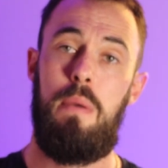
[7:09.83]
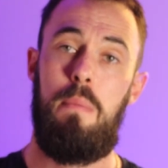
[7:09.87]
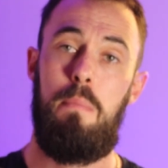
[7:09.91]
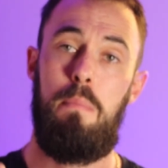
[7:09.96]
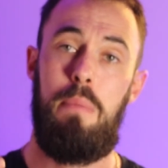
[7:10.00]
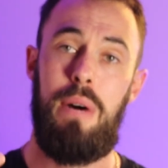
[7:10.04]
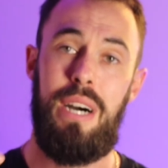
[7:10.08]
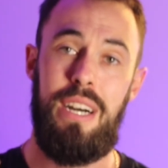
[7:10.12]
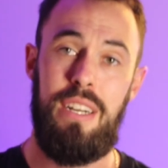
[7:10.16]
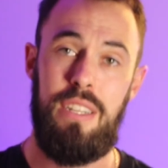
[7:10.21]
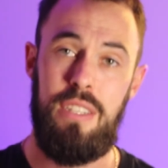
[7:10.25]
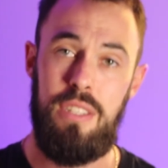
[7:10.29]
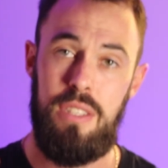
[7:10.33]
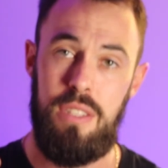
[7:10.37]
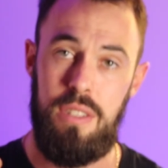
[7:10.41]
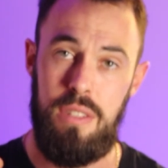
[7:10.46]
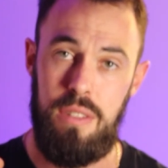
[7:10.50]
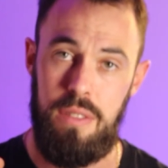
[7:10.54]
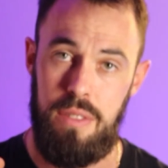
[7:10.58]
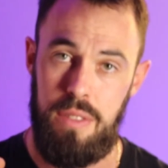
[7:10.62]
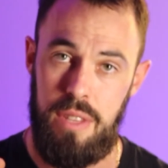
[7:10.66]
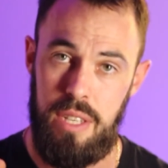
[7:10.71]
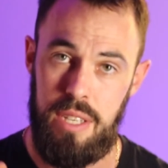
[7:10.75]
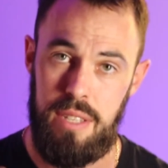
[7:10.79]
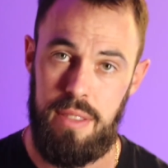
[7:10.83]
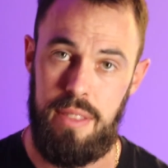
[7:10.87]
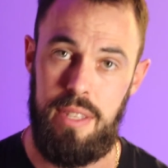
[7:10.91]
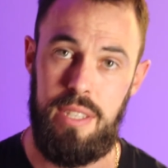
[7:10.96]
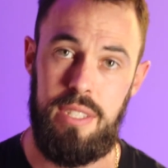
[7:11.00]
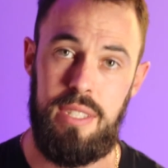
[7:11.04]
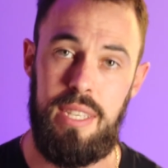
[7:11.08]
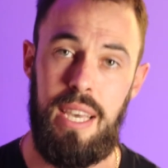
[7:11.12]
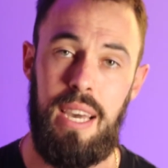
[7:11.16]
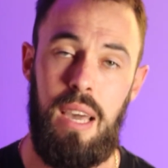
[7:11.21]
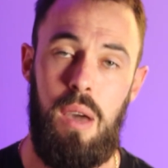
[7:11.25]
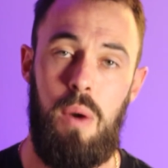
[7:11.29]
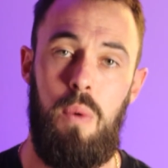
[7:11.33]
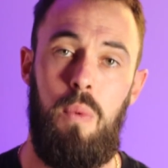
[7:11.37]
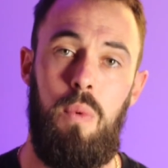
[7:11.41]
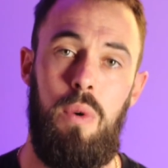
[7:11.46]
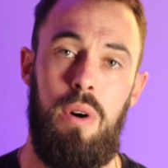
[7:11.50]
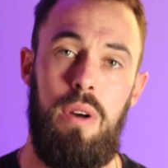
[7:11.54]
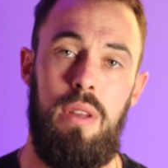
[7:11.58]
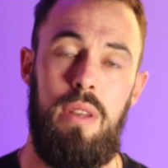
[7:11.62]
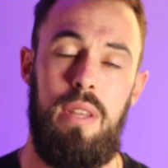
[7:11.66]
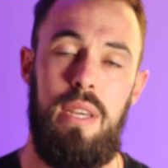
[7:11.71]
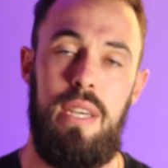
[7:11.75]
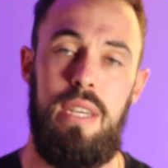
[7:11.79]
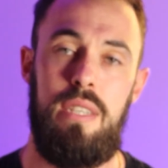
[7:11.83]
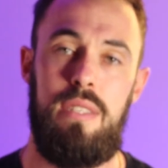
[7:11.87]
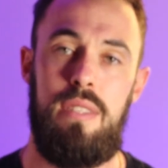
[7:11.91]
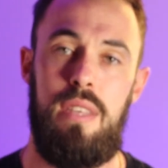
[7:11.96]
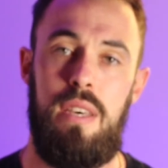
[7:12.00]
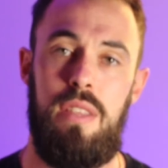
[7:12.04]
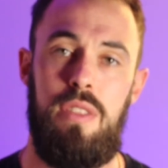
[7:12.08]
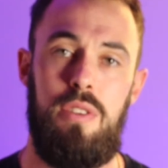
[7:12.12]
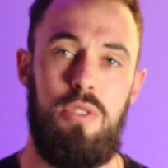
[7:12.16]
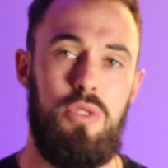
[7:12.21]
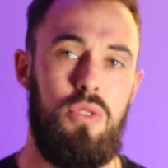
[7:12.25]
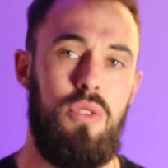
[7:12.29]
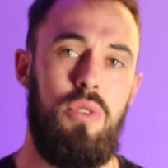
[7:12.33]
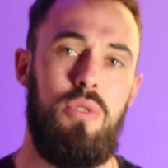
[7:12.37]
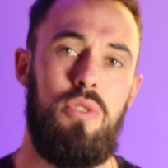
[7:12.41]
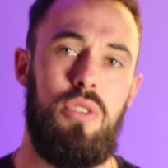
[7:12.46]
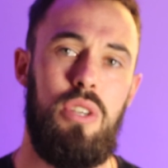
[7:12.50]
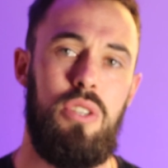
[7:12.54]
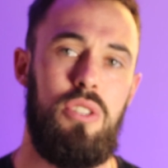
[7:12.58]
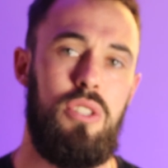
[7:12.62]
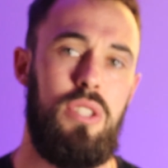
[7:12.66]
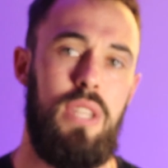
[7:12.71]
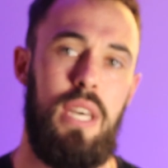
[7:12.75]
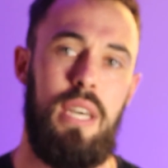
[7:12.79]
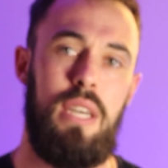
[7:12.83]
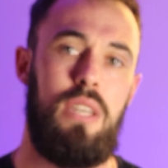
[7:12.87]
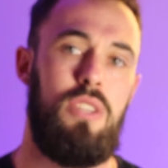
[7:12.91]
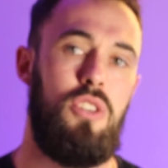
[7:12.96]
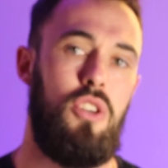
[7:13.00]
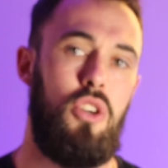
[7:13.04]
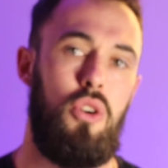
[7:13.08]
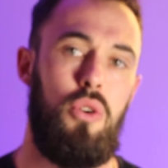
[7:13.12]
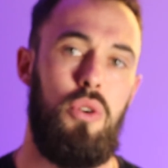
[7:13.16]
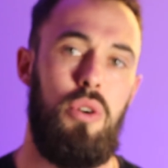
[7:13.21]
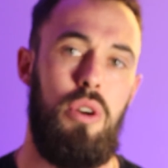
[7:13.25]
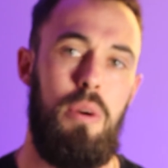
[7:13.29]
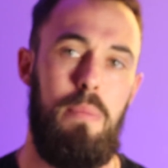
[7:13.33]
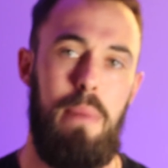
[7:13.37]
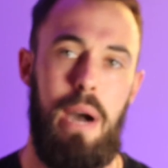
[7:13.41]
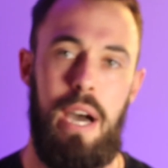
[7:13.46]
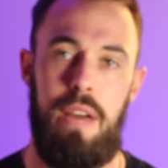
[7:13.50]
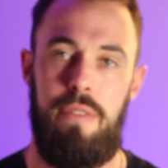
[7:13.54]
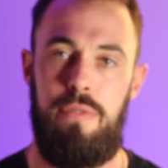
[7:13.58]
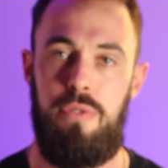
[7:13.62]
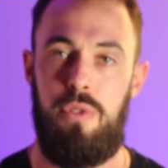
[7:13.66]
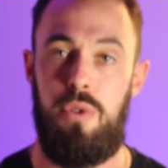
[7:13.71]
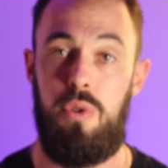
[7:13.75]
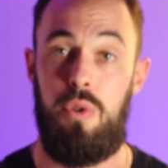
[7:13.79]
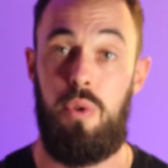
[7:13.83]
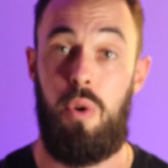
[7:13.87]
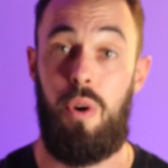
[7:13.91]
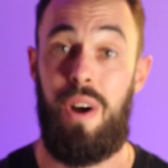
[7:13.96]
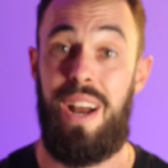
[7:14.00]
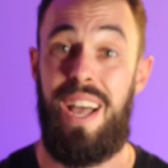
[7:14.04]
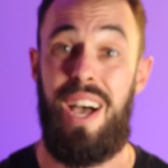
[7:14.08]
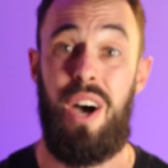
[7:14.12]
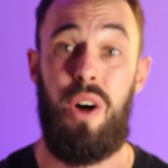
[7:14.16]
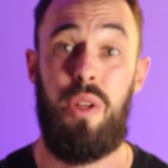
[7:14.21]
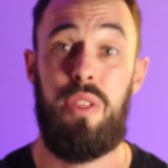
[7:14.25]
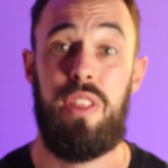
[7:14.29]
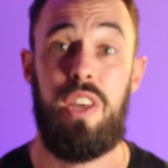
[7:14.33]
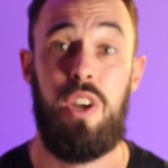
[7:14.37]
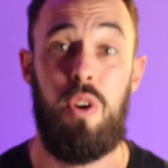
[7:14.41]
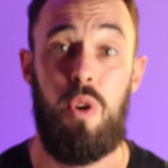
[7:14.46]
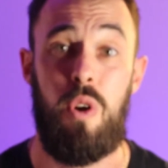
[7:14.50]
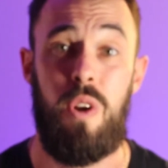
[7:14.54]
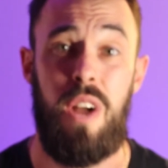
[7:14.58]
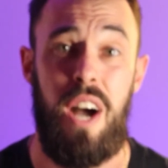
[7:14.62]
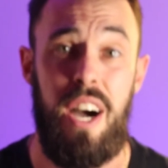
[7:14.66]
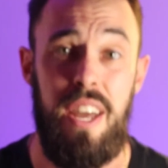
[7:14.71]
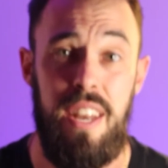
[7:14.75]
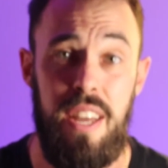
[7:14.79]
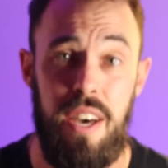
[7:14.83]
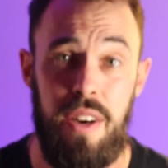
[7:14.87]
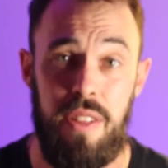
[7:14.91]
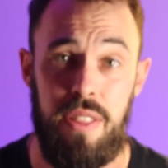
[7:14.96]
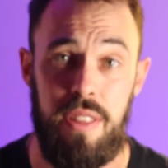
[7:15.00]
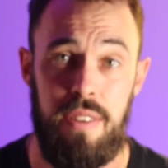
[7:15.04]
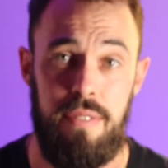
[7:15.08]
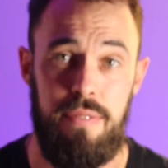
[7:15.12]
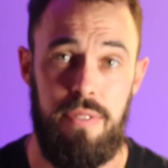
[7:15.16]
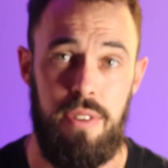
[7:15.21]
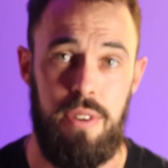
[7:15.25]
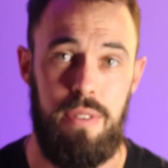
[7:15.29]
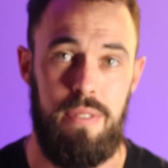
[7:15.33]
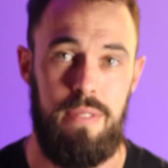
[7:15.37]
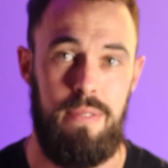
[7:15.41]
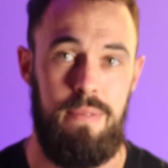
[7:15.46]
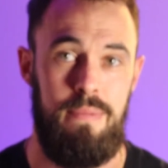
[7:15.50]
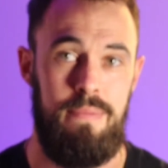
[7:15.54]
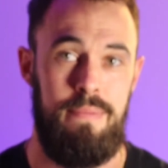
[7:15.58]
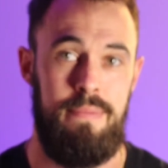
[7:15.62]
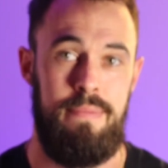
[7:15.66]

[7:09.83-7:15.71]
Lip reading: But the second one is that there's no such thing as a good or bad food or a healthy or unhealthy food.